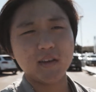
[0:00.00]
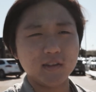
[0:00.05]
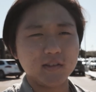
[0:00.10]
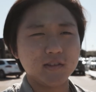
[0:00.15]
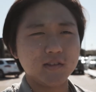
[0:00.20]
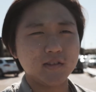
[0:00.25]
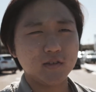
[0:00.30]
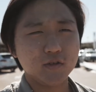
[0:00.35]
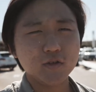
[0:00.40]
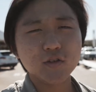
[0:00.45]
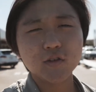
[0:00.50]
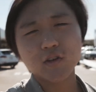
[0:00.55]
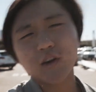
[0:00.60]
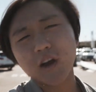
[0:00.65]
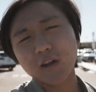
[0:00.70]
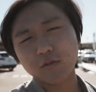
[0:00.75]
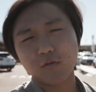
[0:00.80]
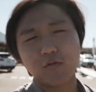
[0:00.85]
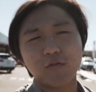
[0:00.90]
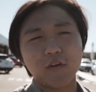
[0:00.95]
is, you
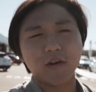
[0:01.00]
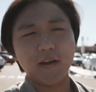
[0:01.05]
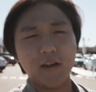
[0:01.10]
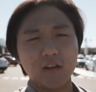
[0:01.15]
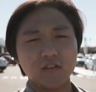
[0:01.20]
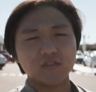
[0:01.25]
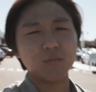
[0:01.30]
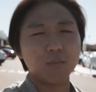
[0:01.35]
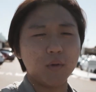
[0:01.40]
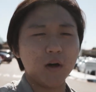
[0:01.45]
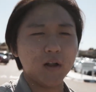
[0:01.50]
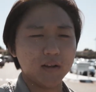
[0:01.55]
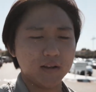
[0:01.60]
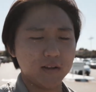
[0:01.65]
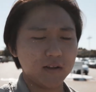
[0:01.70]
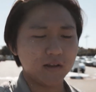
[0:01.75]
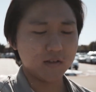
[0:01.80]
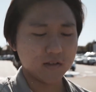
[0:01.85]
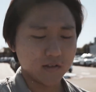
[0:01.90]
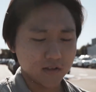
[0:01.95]
guys will find out
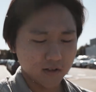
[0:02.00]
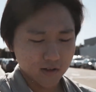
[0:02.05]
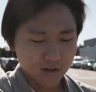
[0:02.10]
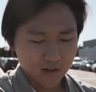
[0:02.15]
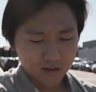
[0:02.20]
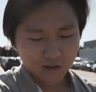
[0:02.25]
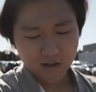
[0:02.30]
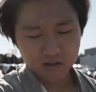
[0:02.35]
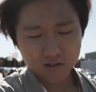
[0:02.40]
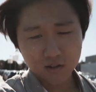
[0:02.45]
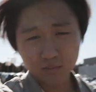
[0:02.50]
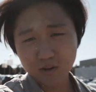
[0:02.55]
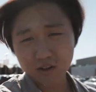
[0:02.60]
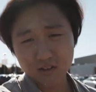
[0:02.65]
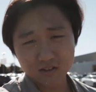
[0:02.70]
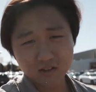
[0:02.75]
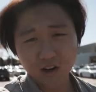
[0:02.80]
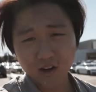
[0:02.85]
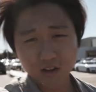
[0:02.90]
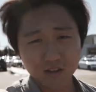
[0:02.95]
Symbolic is, it's something,
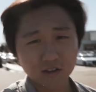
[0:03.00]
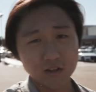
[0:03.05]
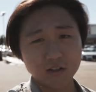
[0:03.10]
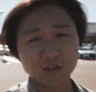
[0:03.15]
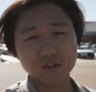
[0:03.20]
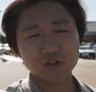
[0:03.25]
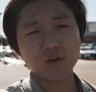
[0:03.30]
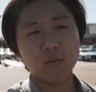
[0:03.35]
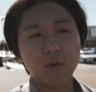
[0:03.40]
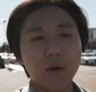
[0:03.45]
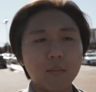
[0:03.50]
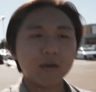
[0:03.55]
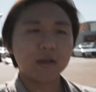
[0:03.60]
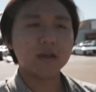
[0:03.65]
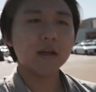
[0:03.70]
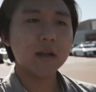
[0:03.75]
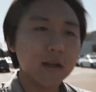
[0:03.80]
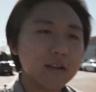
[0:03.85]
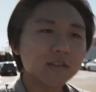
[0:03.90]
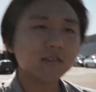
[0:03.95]
it's not a dealership. I mean,
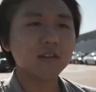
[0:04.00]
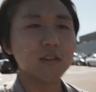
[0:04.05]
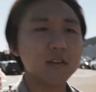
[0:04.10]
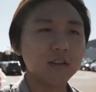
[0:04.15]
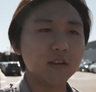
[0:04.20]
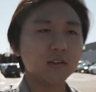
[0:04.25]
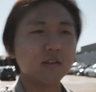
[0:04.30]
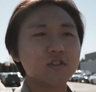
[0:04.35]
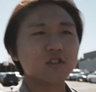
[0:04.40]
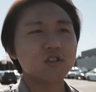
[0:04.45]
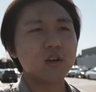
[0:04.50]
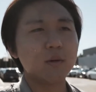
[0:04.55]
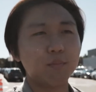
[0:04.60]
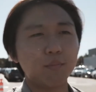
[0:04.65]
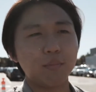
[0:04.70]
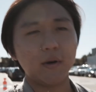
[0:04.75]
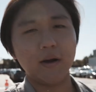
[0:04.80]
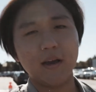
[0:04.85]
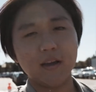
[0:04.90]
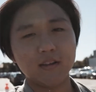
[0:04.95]
it is a
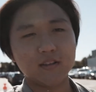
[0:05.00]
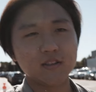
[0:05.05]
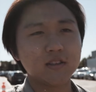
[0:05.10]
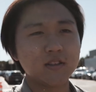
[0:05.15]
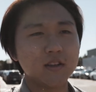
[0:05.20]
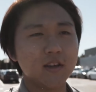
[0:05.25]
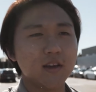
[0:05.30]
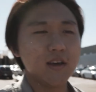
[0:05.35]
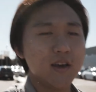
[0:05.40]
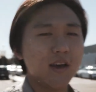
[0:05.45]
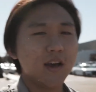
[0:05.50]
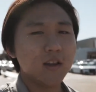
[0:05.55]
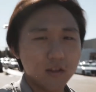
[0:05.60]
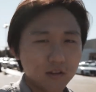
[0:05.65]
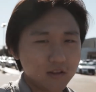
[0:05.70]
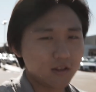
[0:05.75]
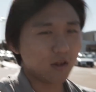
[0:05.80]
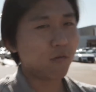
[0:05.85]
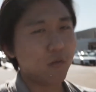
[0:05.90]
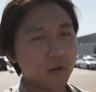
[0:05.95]
dealership, but it's a
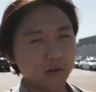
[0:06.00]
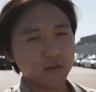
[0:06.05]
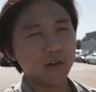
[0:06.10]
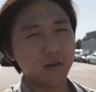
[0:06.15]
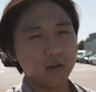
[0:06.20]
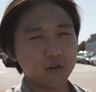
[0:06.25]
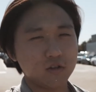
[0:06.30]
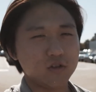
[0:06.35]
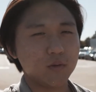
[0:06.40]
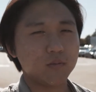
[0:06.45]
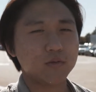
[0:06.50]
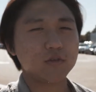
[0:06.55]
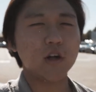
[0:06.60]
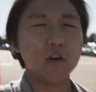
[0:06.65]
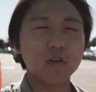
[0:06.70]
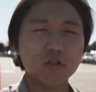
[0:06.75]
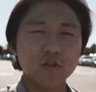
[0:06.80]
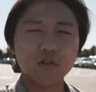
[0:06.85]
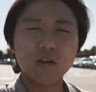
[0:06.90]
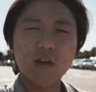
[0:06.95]
different dealership.
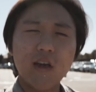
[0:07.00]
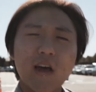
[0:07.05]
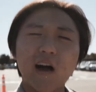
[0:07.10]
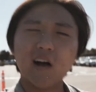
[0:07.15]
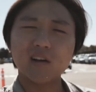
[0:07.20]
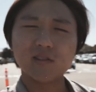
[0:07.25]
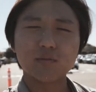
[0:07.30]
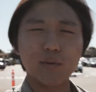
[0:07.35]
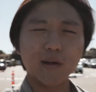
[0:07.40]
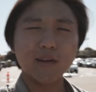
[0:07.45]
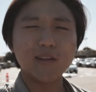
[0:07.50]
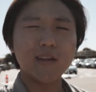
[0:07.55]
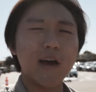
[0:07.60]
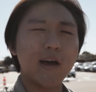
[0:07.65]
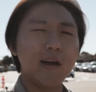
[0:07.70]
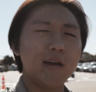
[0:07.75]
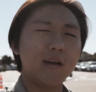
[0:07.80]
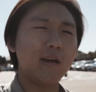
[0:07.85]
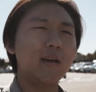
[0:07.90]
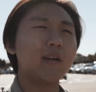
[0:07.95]
So I'll explain
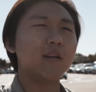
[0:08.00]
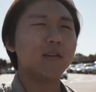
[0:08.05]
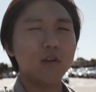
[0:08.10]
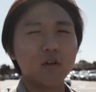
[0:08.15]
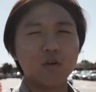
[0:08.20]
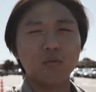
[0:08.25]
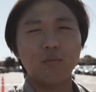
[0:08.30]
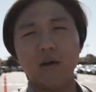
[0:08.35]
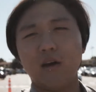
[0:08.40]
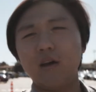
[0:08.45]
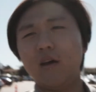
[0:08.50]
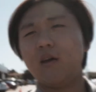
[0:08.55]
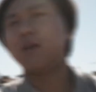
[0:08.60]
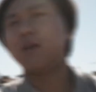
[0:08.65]
that in a little bit.